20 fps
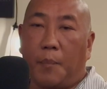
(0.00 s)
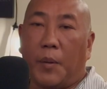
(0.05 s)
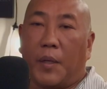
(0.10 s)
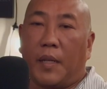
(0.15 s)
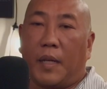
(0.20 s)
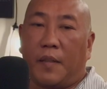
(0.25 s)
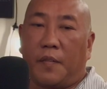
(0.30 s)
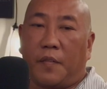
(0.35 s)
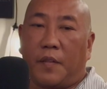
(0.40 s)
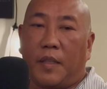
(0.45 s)
but
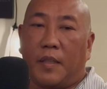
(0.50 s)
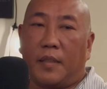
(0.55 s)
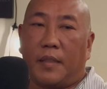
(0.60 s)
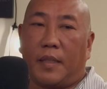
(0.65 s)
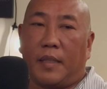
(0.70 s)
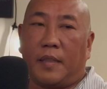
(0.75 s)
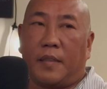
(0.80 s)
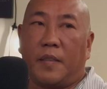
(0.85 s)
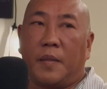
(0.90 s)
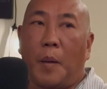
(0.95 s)

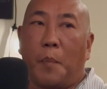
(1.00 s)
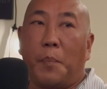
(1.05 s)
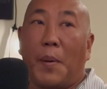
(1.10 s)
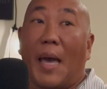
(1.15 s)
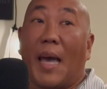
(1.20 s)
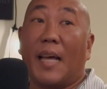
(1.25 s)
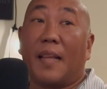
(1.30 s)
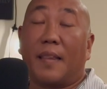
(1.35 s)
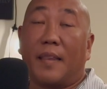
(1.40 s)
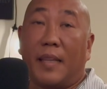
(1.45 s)
a
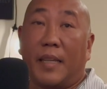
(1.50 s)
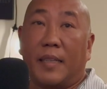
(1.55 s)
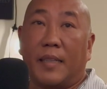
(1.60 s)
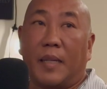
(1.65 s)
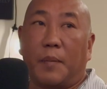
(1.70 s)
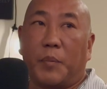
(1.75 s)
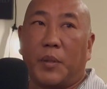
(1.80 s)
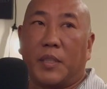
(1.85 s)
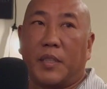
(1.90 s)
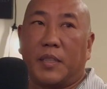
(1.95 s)
bad thing
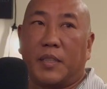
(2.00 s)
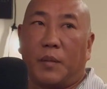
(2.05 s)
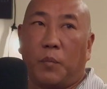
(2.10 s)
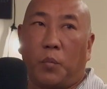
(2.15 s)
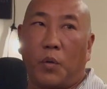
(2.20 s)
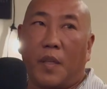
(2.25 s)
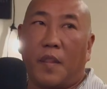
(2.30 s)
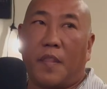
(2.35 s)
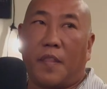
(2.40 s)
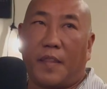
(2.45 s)
that because
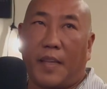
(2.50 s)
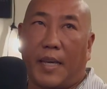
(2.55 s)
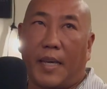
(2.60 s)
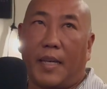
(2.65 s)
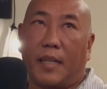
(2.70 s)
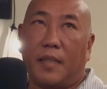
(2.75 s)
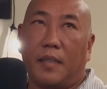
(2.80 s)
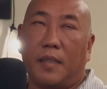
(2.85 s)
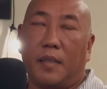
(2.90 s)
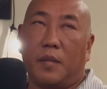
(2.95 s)
with
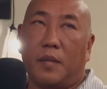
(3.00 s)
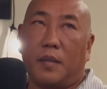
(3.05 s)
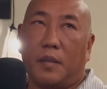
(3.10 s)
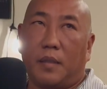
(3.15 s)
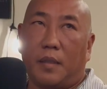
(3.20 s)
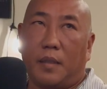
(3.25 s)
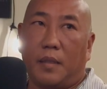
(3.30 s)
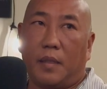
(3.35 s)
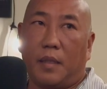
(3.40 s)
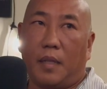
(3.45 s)
that
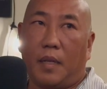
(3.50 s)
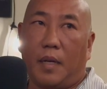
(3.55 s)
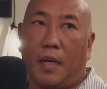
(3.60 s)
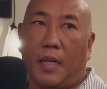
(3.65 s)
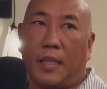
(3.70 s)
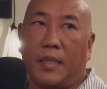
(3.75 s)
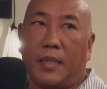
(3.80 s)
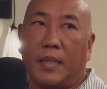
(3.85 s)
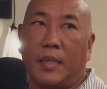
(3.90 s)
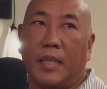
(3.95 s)

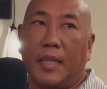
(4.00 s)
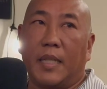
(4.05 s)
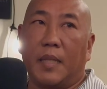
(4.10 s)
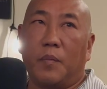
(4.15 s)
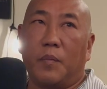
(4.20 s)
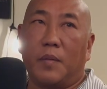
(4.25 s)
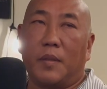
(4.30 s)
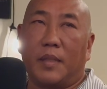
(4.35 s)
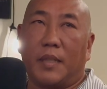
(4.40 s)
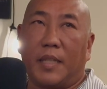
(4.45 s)
I
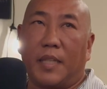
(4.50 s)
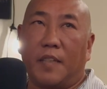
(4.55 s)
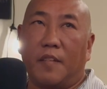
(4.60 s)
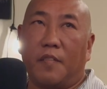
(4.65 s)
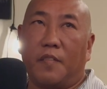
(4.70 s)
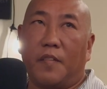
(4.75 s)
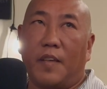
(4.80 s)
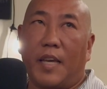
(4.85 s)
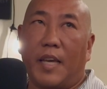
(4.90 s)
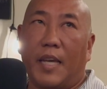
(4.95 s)
didn't
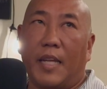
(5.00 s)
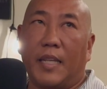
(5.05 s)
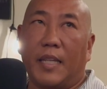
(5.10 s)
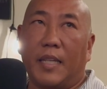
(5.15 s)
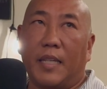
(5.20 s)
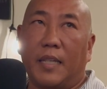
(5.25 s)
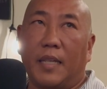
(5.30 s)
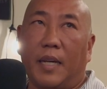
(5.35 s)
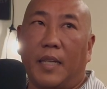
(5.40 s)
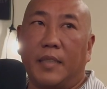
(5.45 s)
give
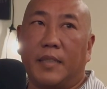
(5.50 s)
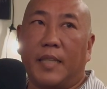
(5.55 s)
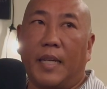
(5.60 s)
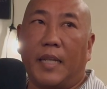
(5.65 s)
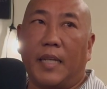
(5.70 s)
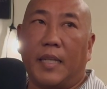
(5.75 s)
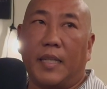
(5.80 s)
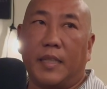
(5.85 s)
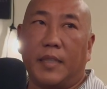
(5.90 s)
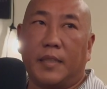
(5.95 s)
any
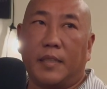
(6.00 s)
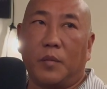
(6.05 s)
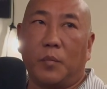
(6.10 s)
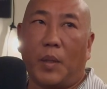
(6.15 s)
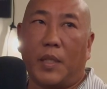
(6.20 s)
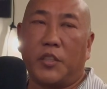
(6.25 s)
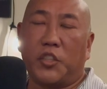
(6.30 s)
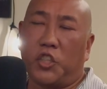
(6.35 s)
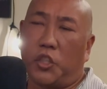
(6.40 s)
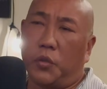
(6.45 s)
identity to
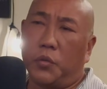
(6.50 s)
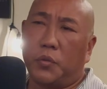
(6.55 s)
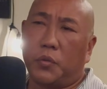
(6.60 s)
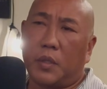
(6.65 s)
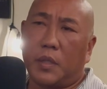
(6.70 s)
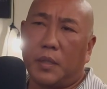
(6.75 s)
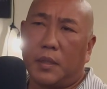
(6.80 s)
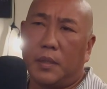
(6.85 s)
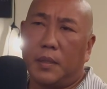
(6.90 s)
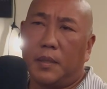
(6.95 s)
my
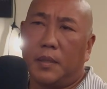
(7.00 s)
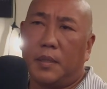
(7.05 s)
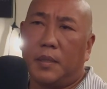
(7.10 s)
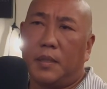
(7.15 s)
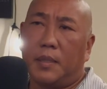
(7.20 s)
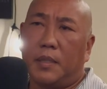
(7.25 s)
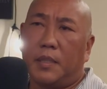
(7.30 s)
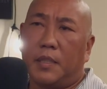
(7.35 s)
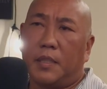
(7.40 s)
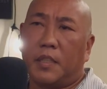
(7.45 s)
children
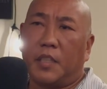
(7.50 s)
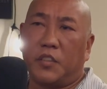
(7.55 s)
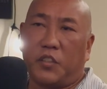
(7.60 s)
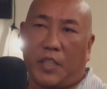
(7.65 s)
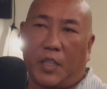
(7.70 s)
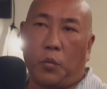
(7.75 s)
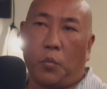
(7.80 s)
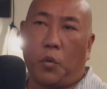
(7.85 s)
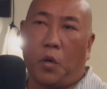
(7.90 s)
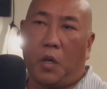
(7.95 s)
because
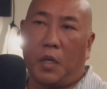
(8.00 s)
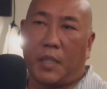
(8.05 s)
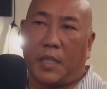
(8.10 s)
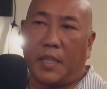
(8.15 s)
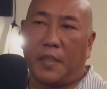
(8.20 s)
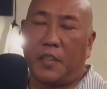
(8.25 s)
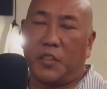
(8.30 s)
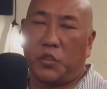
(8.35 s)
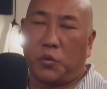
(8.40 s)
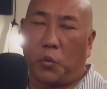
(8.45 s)
they walk
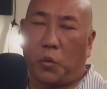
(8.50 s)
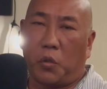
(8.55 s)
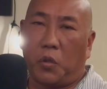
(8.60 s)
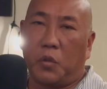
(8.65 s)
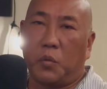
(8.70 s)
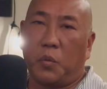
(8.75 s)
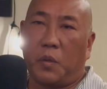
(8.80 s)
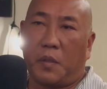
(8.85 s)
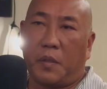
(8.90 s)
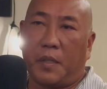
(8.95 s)
in this
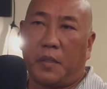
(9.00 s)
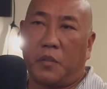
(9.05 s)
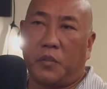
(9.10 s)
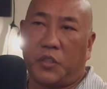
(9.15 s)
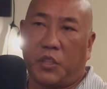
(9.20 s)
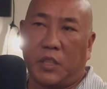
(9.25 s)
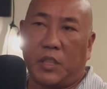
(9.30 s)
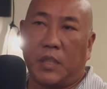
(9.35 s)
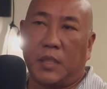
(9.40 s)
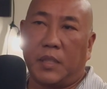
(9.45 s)
world where they're
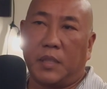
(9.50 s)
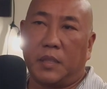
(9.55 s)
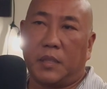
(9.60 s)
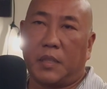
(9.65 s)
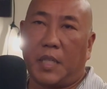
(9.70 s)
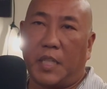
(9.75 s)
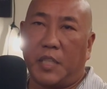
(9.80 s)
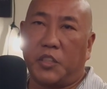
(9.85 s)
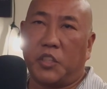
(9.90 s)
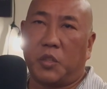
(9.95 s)
seen as
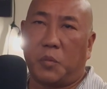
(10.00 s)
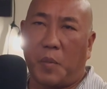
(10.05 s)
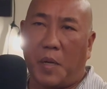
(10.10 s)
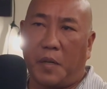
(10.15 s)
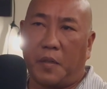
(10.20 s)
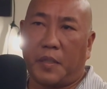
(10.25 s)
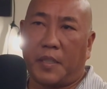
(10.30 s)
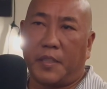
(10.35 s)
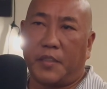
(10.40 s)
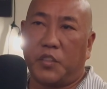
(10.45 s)
Asian
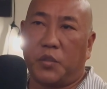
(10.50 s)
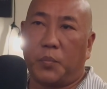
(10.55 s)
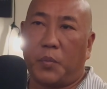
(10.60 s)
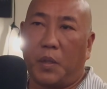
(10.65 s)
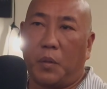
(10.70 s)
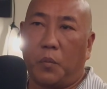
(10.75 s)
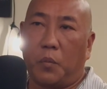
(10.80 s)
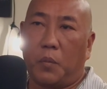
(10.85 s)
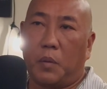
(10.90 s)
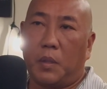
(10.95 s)
Americans,
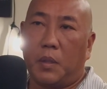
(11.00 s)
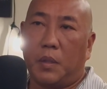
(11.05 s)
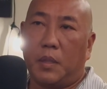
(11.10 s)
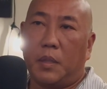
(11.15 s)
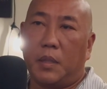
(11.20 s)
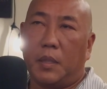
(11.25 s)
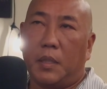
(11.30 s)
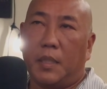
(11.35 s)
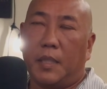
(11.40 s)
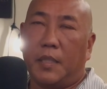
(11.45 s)
but
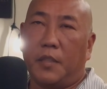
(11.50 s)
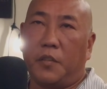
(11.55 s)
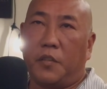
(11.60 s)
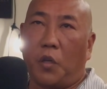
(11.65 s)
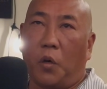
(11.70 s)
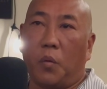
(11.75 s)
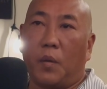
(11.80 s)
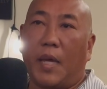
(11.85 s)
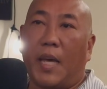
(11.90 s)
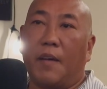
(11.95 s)

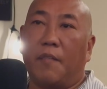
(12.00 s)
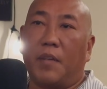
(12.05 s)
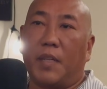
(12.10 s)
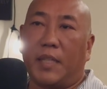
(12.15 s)
don't have an